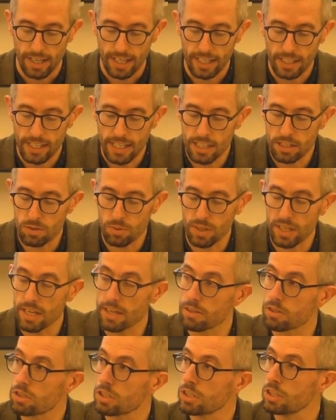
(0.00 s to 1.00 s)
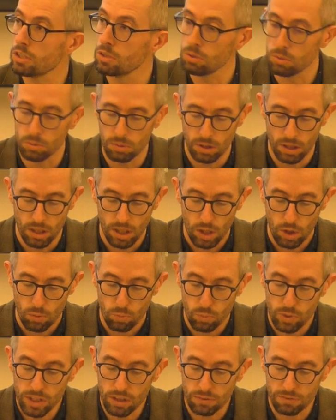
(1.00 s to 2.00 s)
In history hitherto,
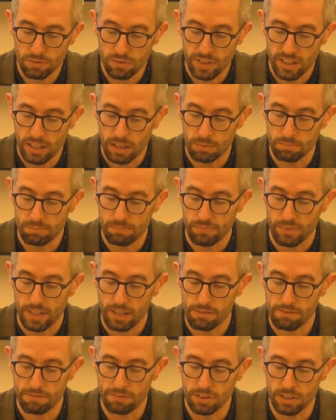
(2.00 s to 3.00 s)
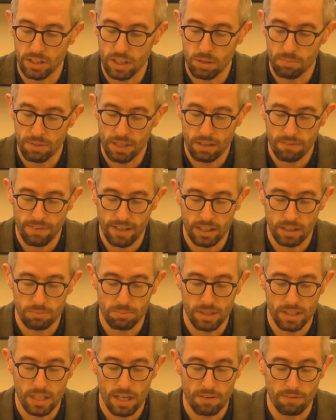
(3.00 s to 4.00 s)
real freedom and full human
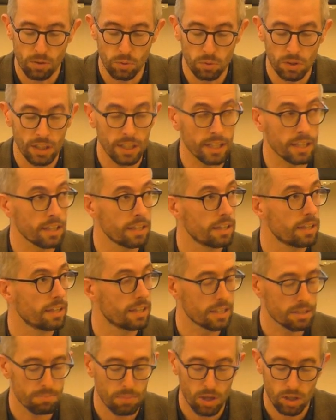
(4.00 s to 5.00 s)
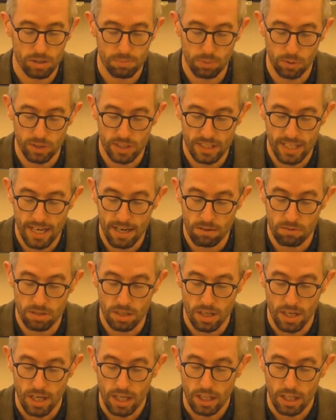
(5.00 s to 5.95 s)
development have only, as Marx points out,